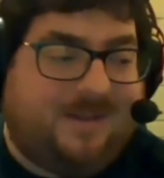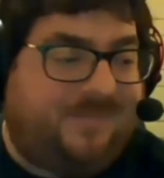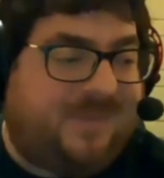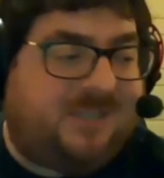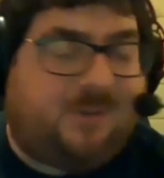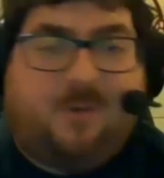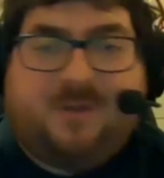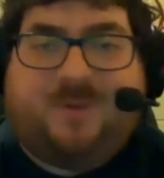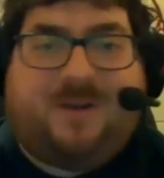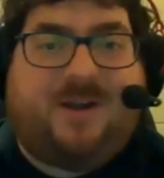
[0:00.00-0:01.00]
he's always
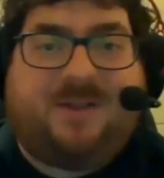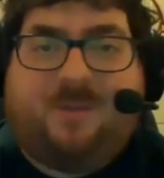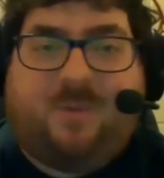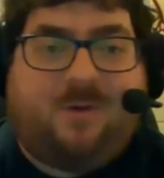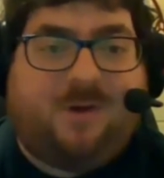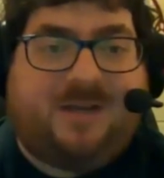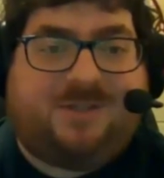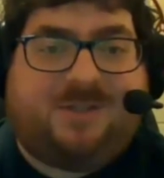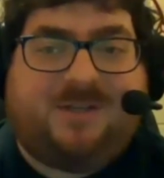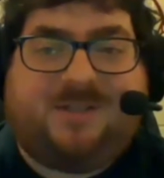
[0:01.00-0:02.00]
been nothing but
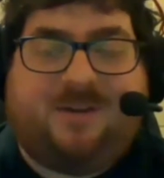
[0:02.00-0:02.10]
gracious.